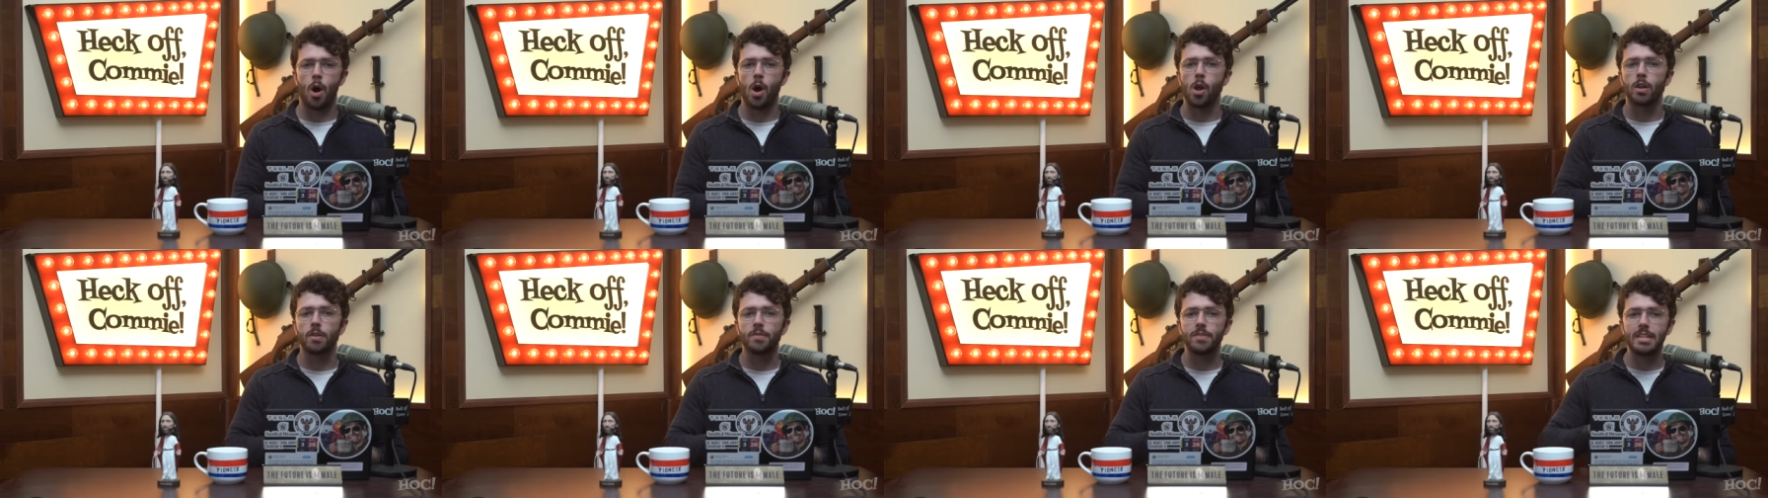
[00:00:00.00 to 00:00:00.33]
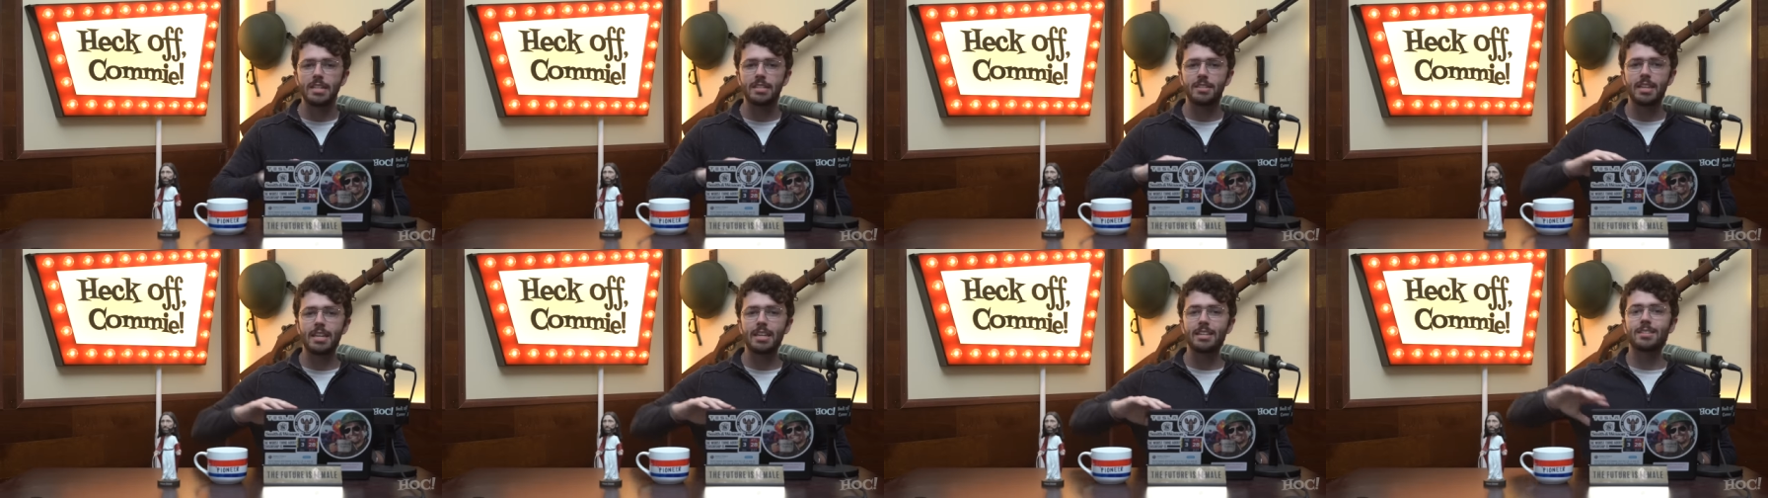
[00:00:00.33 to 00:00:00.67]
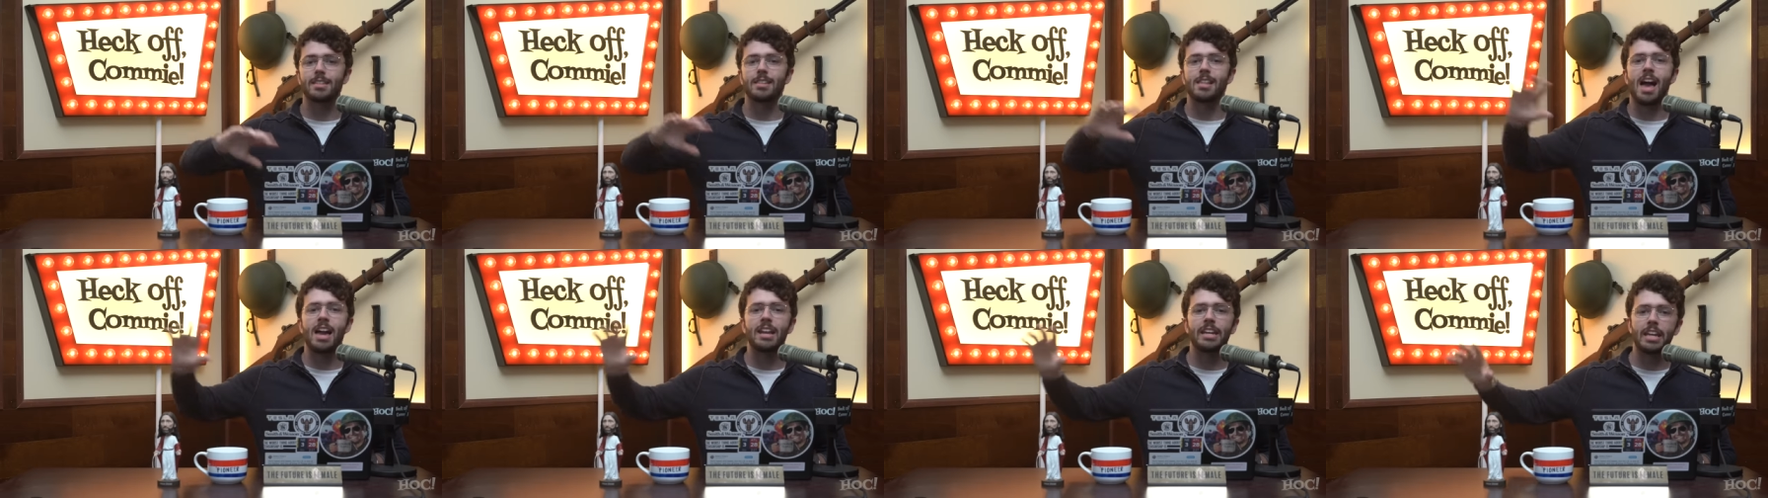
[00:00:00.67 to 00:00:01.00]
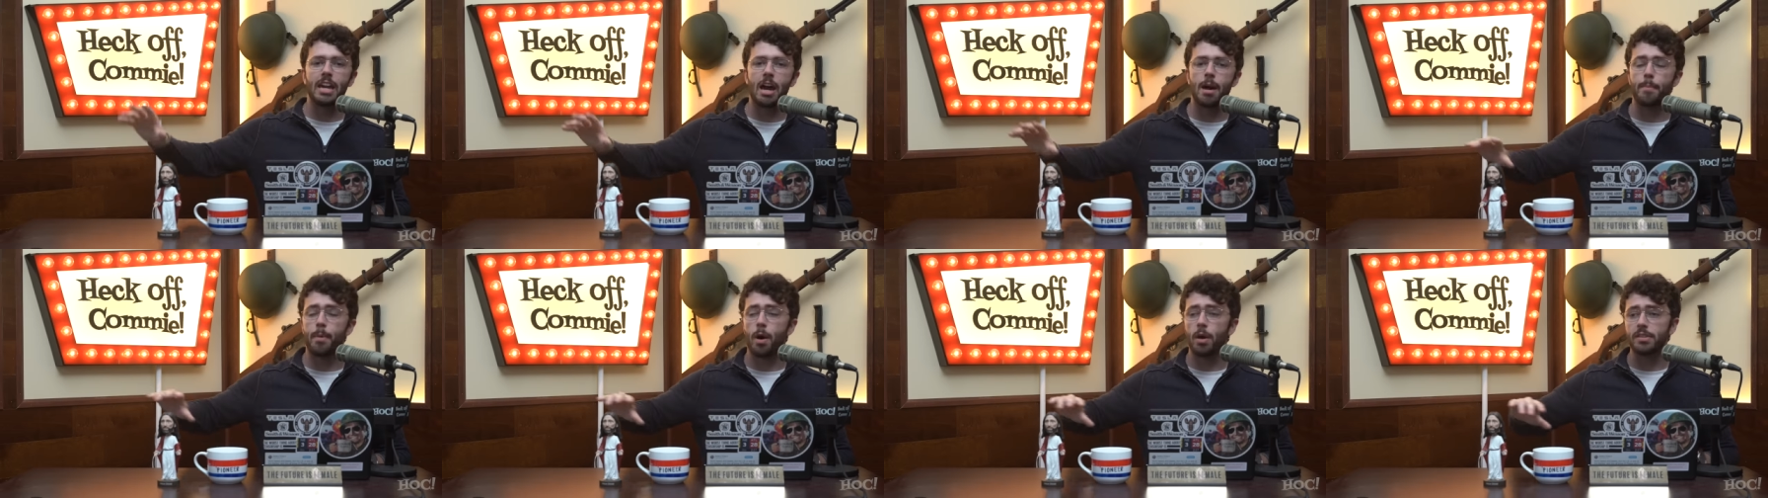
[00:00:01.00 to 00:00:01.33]
all of these things
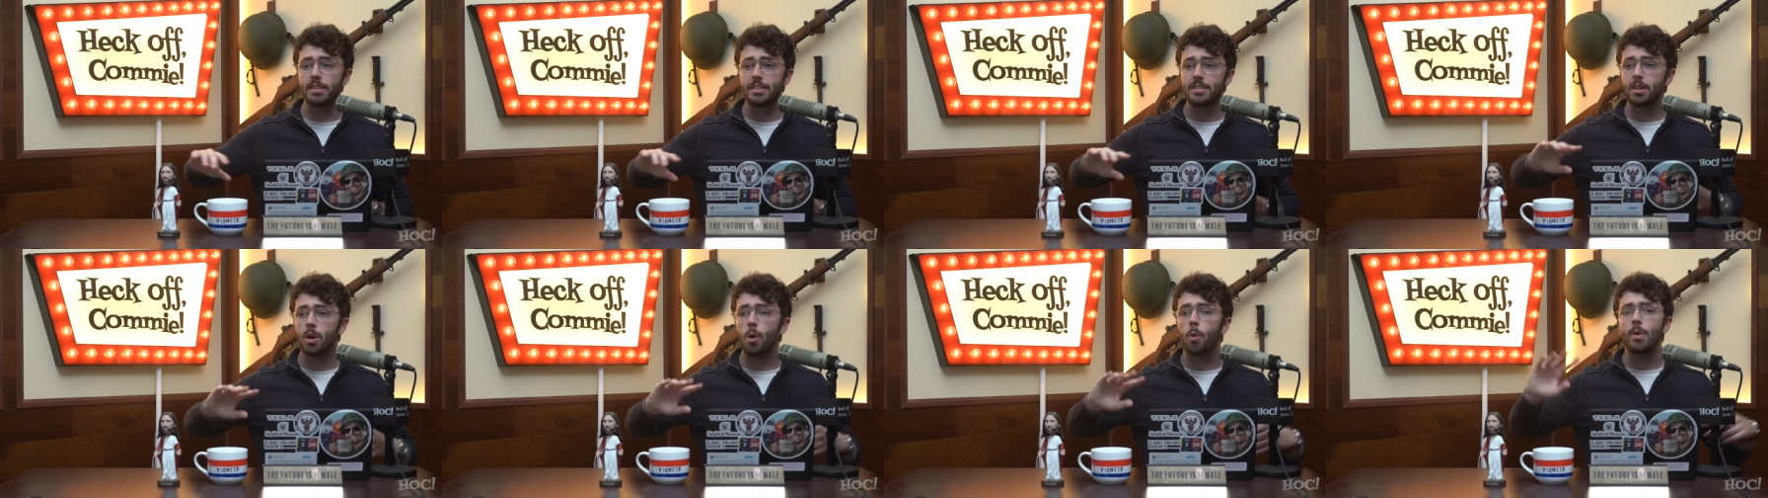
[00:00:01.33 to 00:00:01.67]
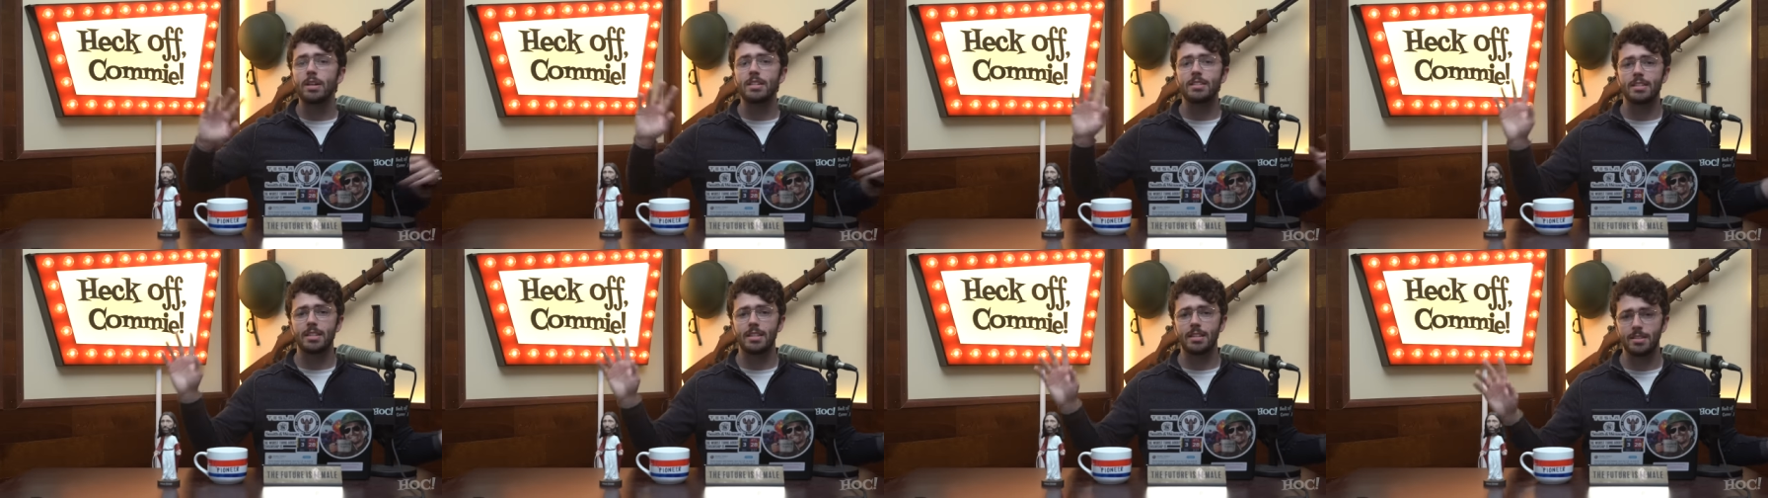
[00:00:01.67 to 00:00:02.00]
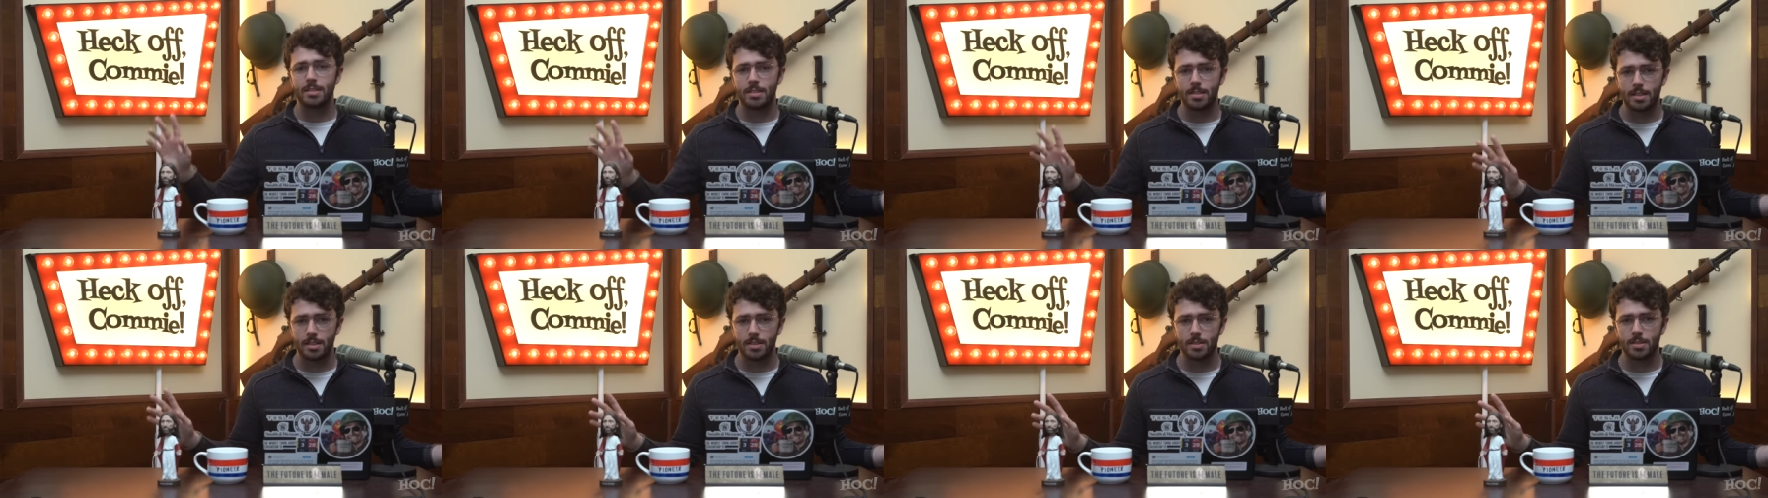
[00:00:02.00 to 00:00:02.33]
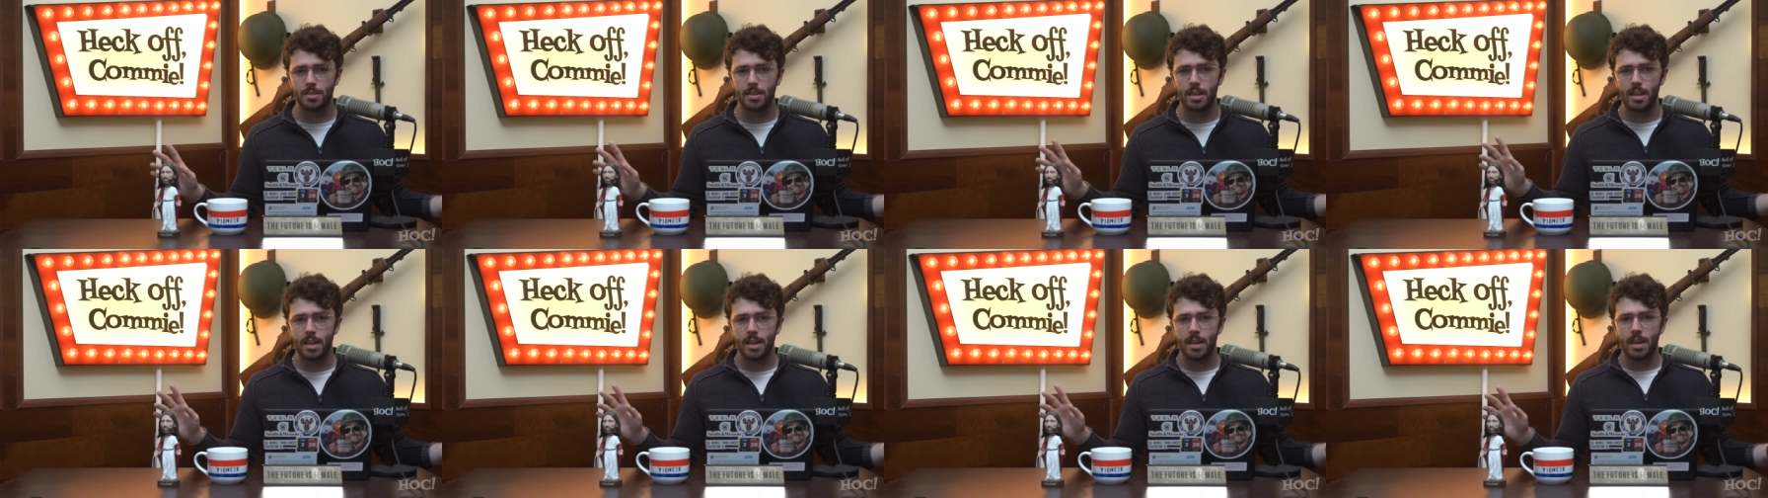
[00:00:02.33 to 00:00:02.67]
lining up, all these
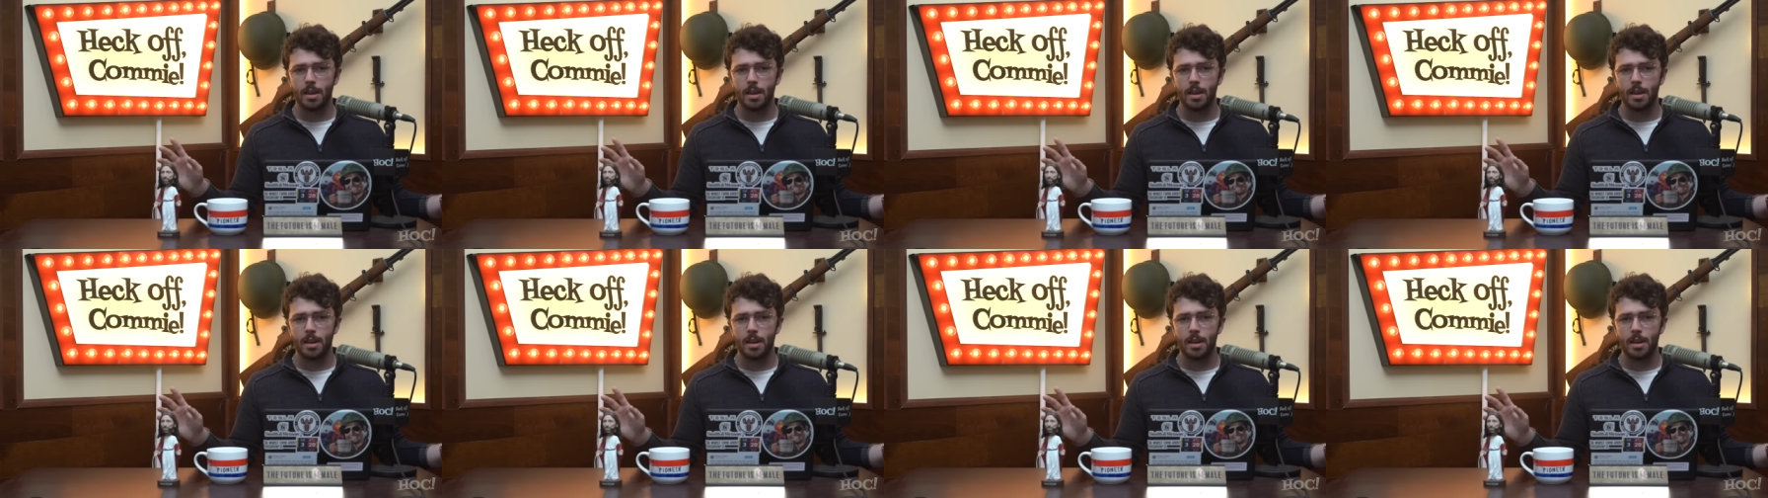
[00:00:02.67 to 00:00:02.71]
coincidences,